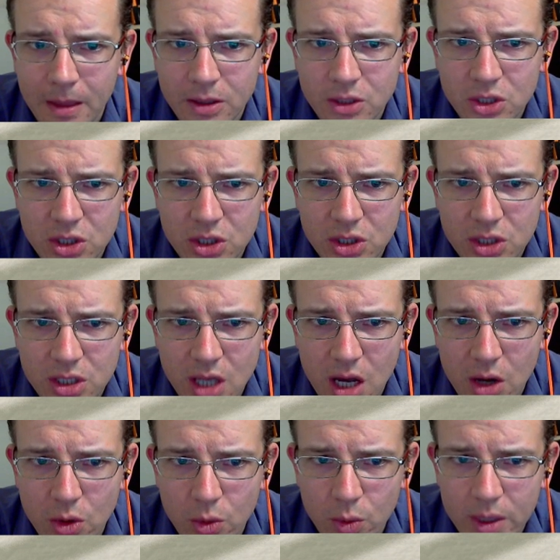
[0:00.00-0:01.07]

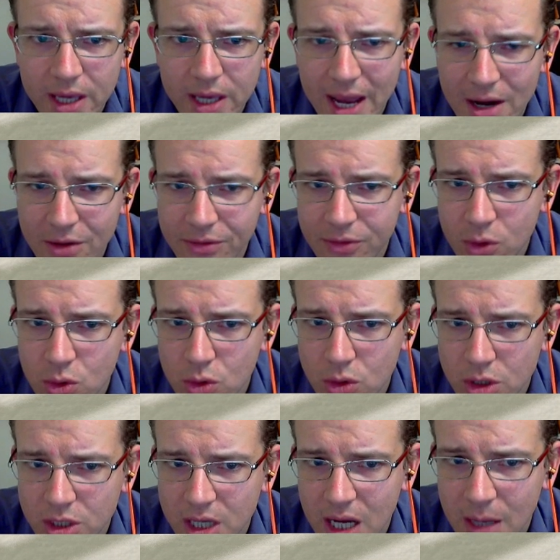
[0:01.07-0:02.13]
So we can
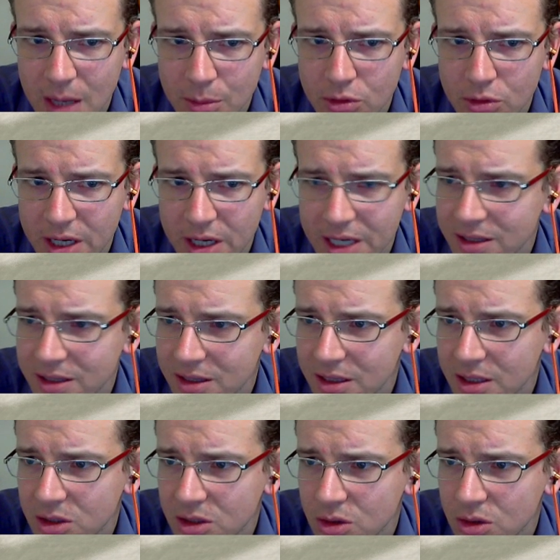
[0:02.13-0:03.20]
afford to upgrade the
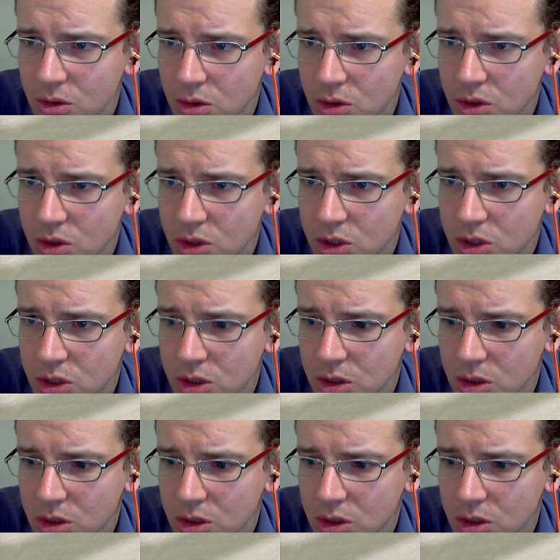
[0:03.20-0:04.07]
exhaust,